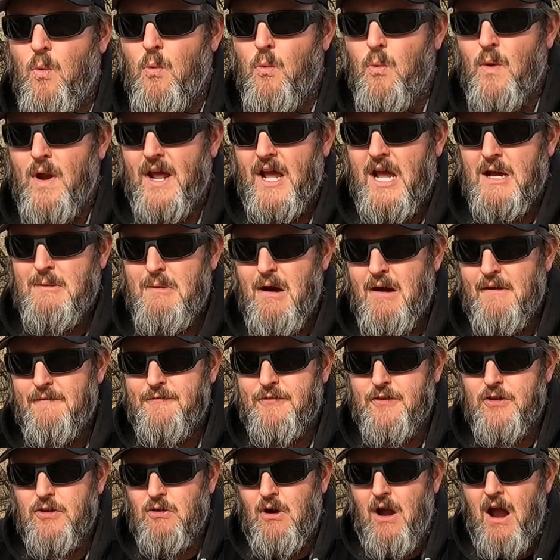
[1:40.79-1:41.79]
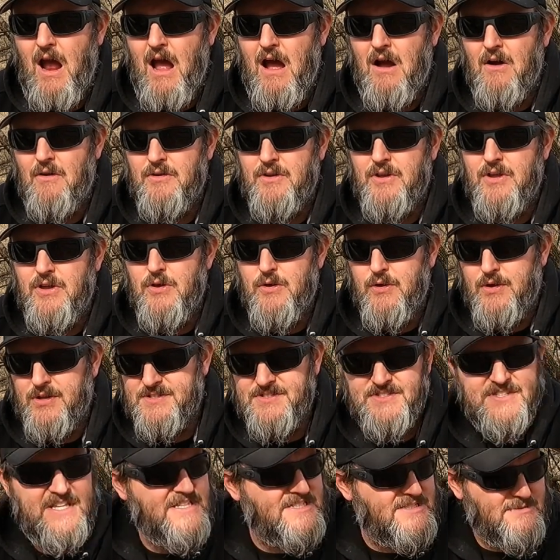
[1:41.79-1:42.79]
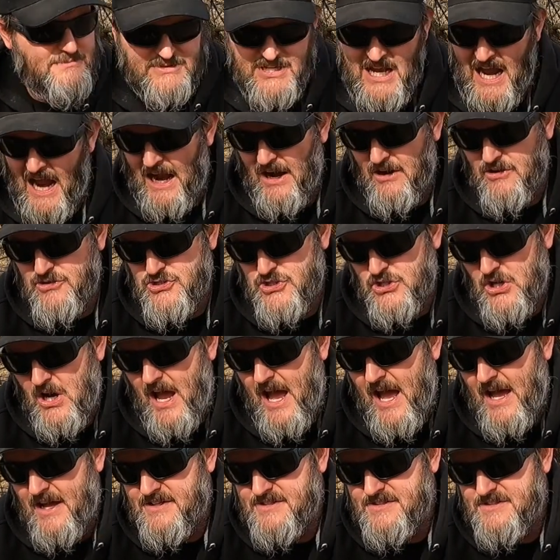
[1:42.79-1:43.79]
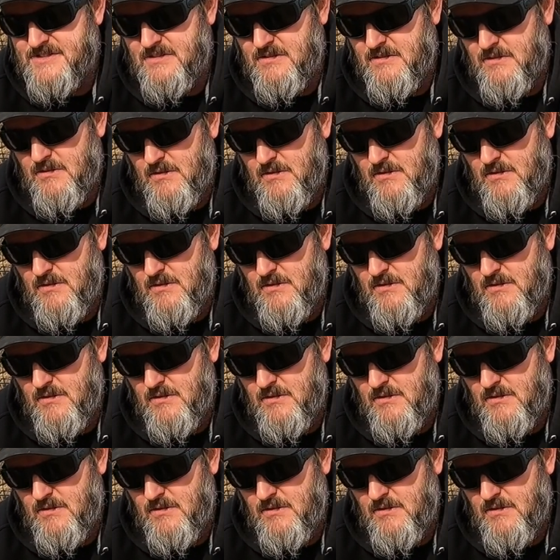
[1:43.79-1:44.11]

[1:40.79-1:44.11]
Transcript: when I come off the ground, you can see some tire tracks